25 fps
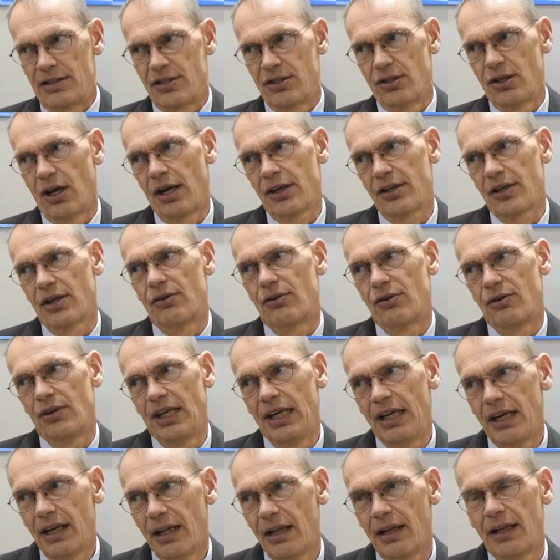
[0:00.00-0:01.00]
not a
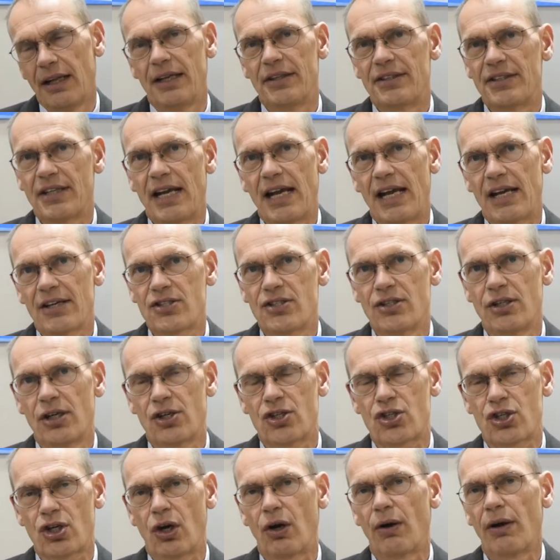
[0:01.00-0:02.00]
real
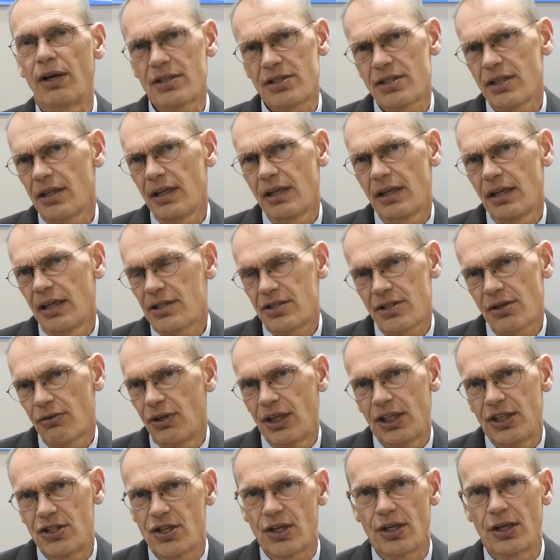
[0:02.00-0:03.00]
international show, it's a
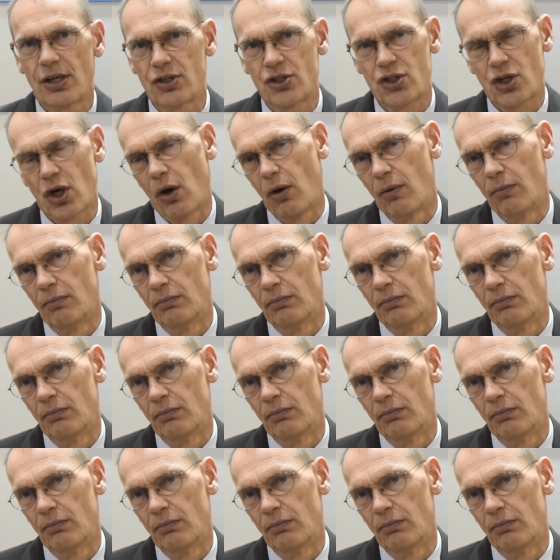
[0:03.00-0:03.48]
regional show.